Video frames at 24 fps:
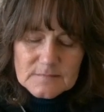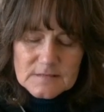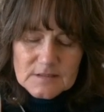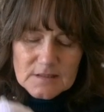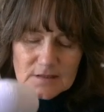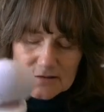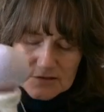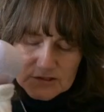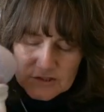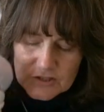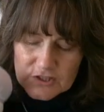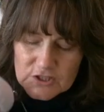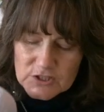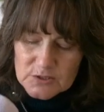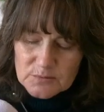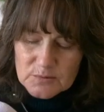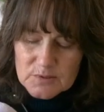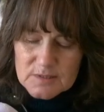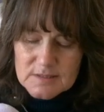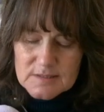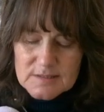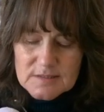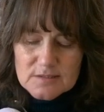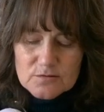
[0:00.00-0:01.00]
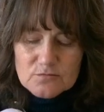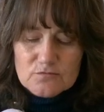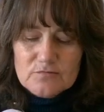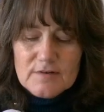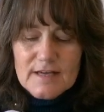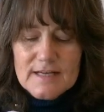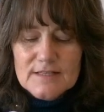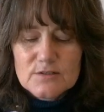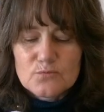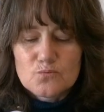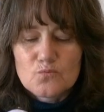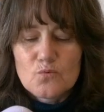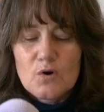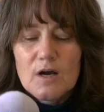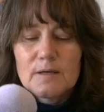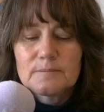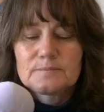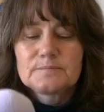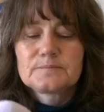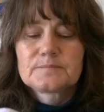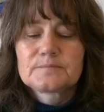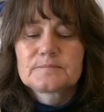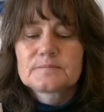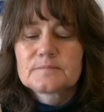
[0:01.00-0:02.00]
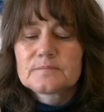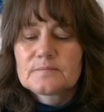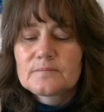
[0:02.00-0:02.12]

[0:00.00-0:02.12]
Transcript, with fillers: Oh, so she wants the red one.